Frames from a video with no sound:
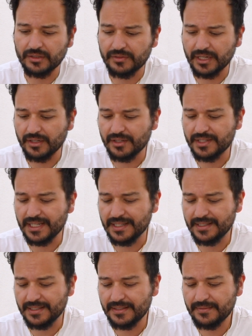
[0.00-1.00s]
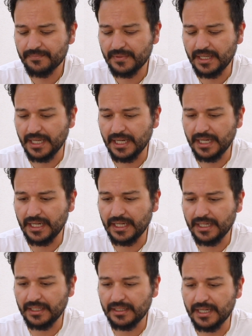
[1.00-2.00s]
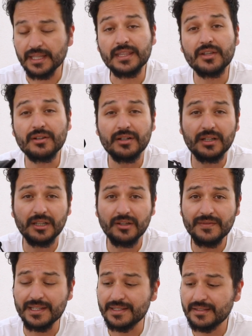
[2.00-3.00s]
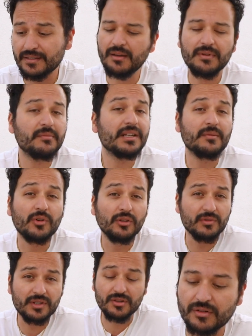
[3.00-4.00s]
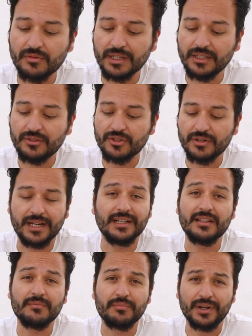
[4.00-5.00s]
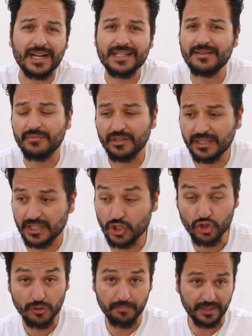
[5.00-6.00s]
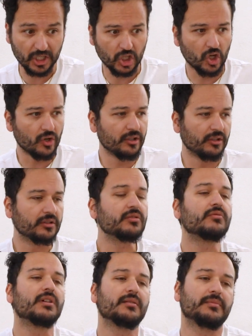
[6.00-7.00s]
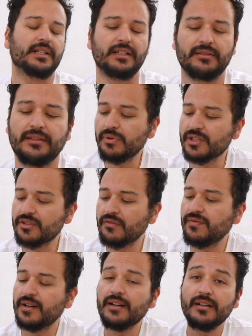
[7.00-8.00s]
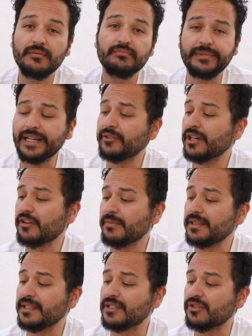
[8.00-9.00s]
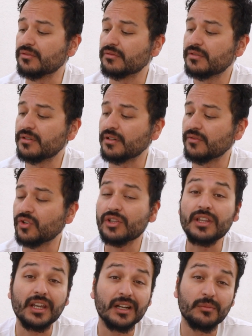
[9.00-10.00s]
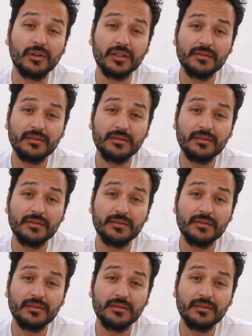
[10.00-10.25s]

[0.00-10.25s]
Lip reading: regular size is, and I think you're gonna love this. I mean, I'm always willing to try new brands. I'm not like super loyal to one brand, but so far I recommend this shoe. So if you're thinking about